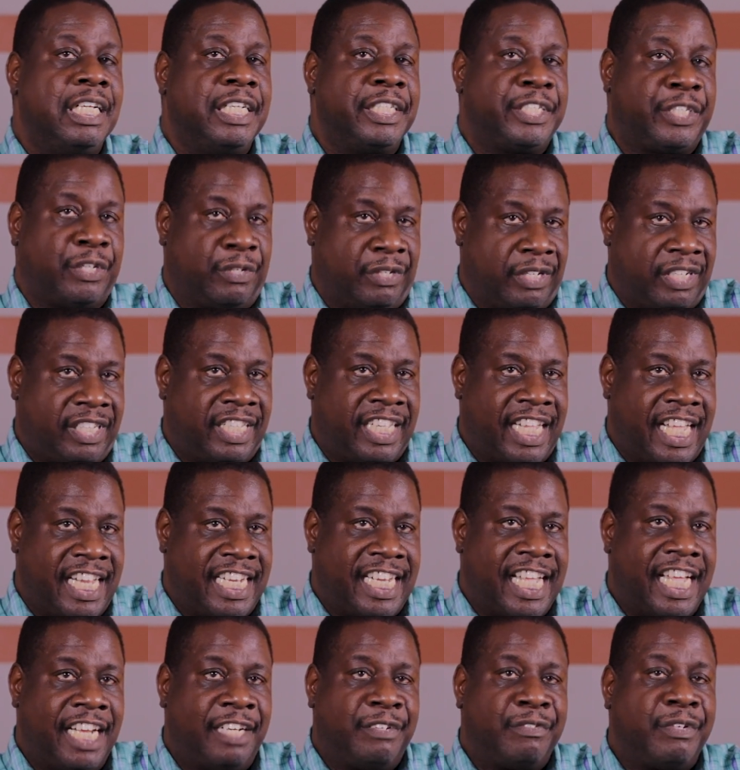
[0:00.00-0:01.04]
So the
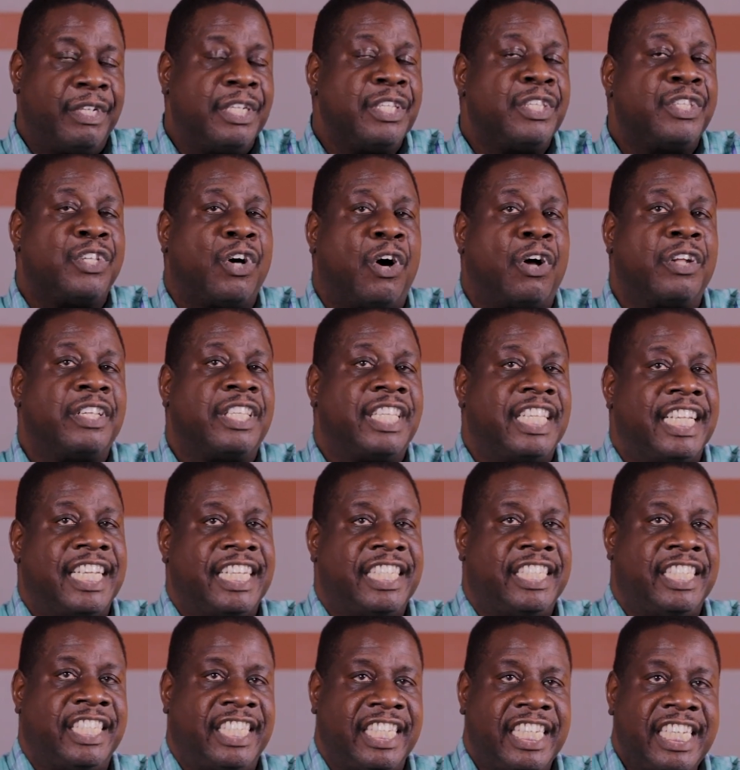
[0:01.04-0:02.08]
Sanhedrin thought
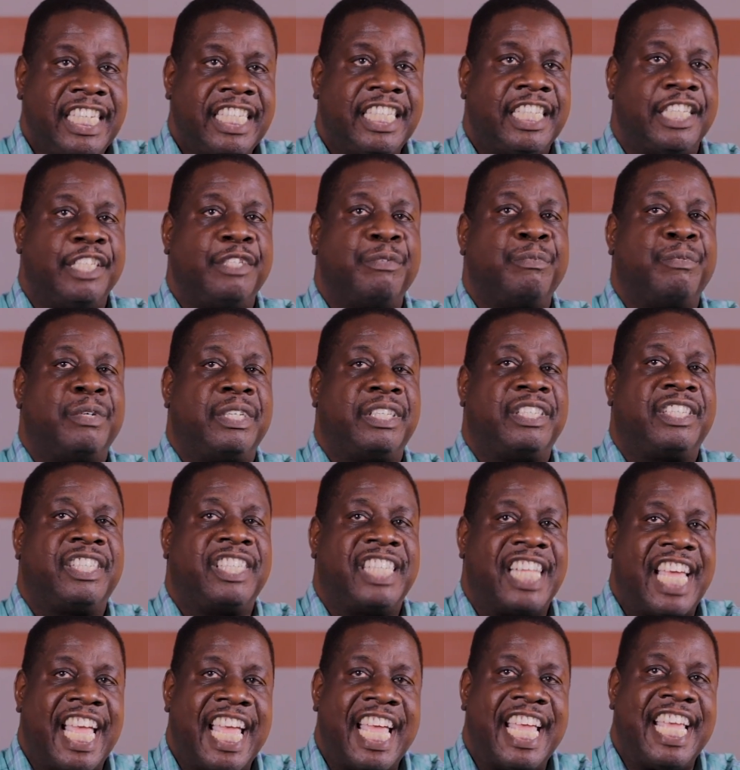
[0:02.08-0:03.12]
that Jesus was
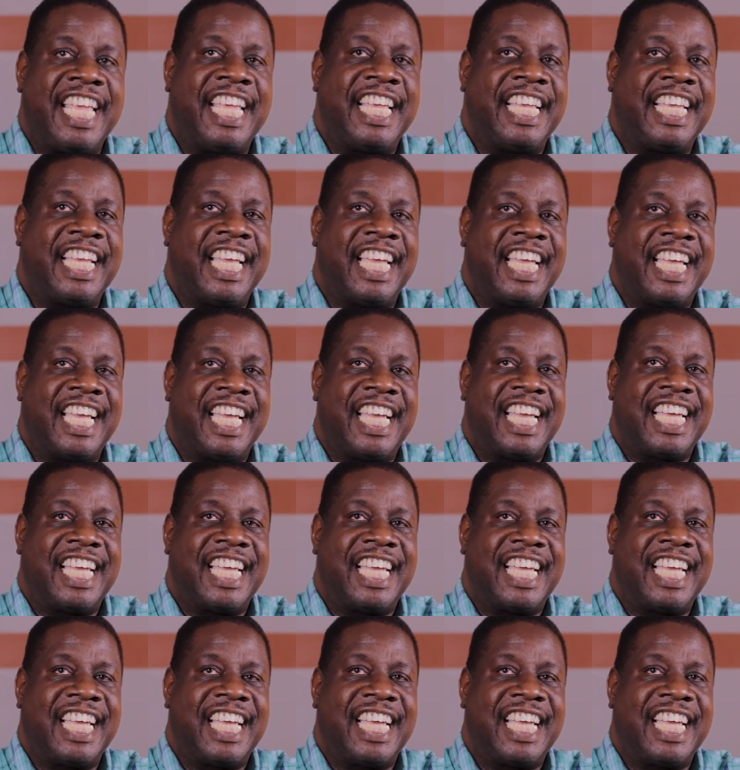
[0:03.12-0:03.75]
saying,